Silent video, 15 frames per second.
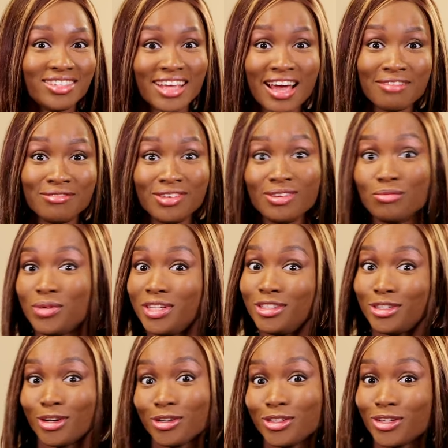Savvy with
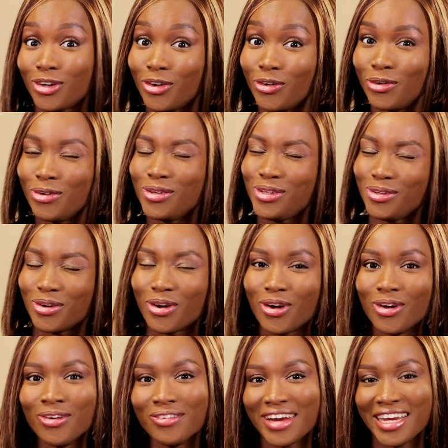Dr. O. You
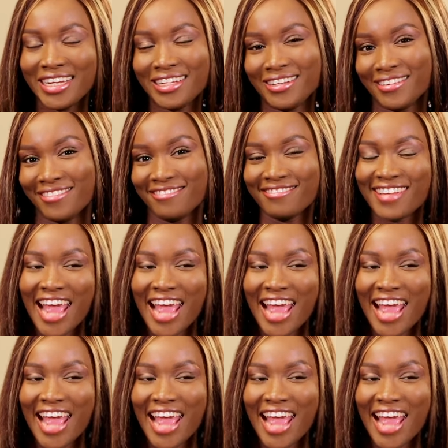already know.